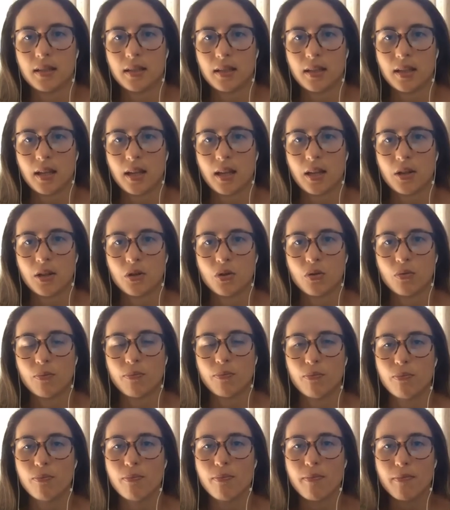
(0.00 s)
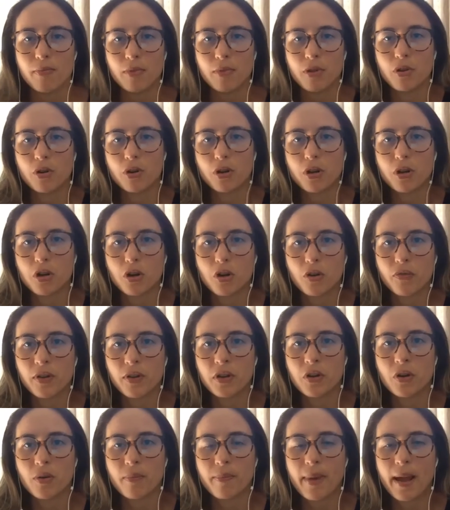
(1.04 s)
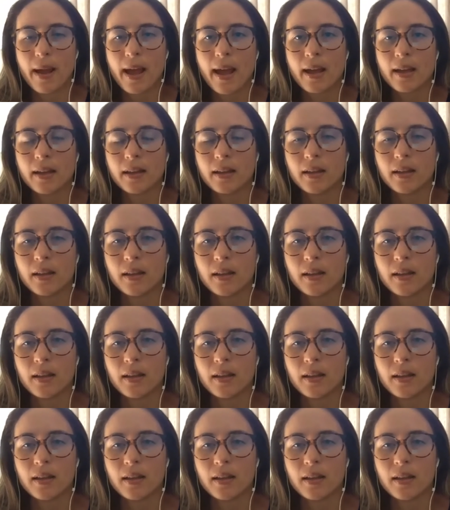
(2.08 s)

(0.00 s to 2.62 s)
and you're curving your back.